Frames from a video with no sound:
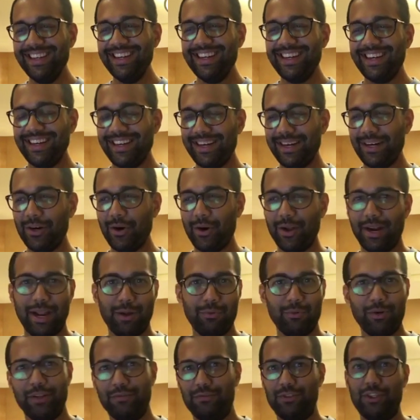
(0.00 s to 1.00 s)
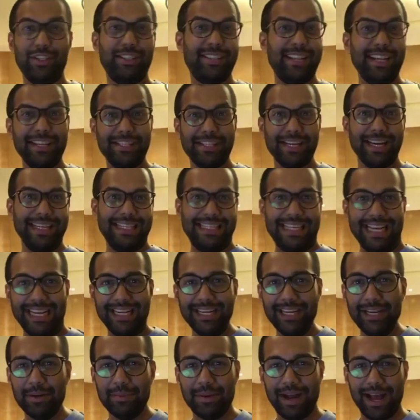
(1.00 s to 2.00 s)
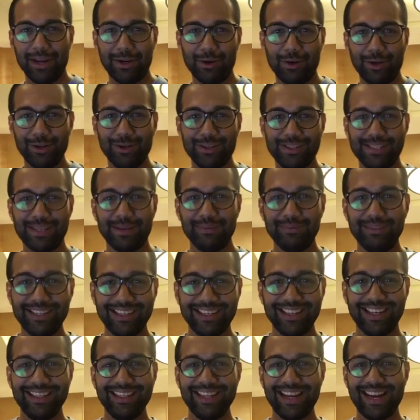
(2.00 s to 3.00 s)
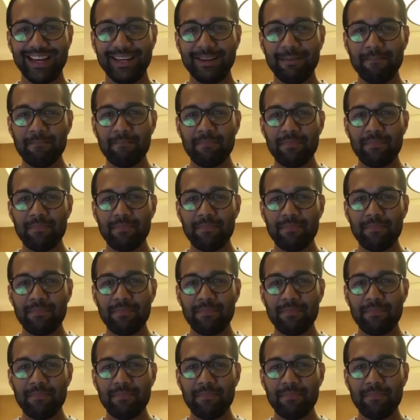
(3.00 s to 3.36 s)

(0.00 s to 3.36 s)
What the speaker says: Or I would have just said titanium alloy or something like that.